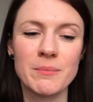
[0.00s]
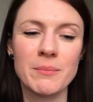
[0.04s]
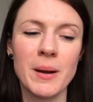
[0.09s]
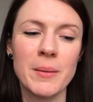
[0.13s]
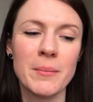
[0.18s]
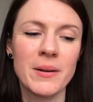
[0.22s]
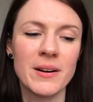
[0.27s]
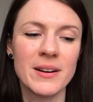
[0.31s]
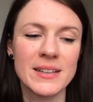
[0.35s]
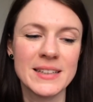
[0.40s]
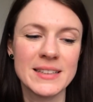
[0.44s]
my
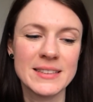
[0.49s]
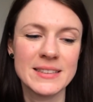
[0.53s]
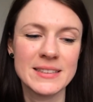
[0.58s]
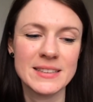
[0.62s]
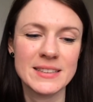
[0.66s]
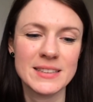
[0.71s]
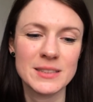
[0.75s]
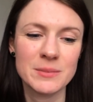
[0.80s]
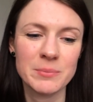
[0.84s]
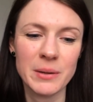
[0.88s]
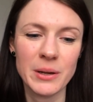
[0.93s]

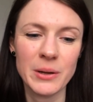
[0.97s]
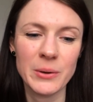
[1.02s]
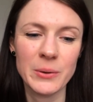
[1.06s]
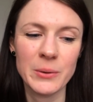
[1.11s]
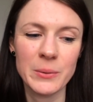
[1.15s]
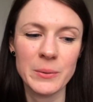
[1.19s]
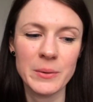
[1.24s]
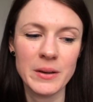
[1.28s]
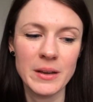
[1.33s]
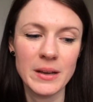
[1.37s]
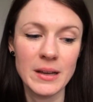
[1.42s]
mind has
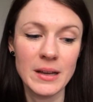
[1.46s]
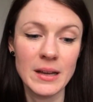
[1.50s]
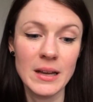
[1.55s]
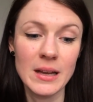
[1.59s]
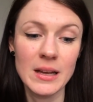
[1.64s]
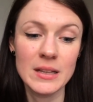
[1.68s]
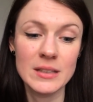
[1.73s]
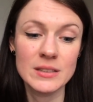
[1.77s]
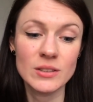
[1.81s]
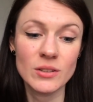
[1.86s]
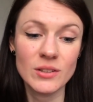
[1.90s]
blown
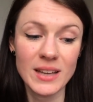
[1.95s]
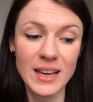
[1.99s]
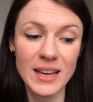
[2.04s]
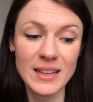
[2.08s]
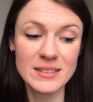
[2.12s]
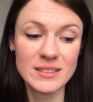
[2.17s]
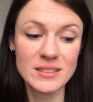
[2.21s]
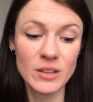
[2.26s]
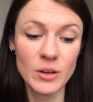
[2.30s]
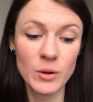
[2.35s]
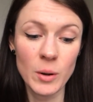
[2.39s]
so yeah
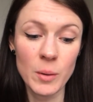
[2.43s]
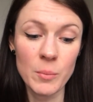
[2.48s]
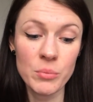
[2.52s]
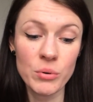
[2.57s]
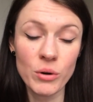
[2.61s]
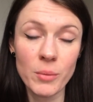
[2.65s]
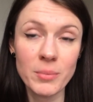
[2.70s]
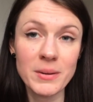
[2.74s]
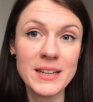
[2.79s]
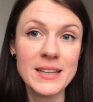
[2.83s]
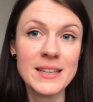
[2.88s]
so i'm
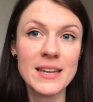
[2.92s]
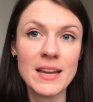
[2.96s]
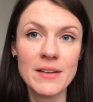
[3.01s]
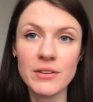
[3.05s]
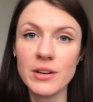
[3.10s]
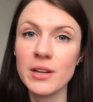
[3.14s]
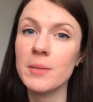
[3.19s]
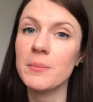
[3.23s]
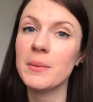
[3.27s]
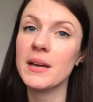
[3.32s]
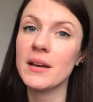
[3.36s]
probably
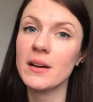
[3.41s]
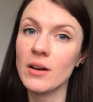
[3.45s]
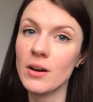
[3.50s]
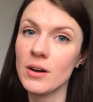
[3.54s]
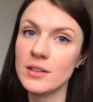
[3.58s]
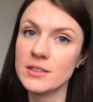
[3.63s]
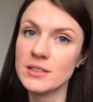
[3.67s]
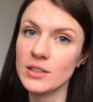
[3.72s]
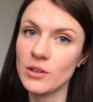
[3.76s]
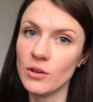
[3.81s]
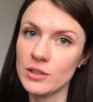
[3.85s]
never going to be a
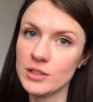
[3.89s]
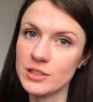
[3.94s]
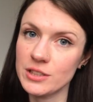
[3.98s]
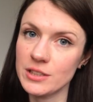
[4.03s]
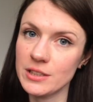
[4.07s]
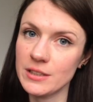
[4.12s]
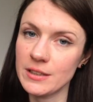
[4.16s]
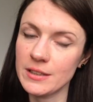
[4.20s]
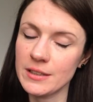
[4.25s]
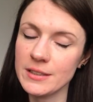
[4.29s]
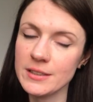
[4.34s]
cardiology
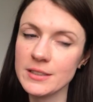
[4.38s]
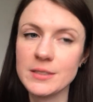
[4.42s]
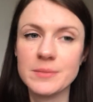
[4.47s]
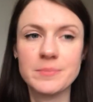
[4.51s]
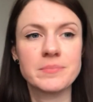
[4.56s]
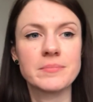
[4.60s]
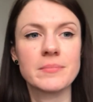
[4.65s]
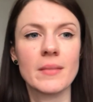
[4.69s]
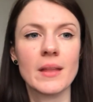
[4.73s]
nurse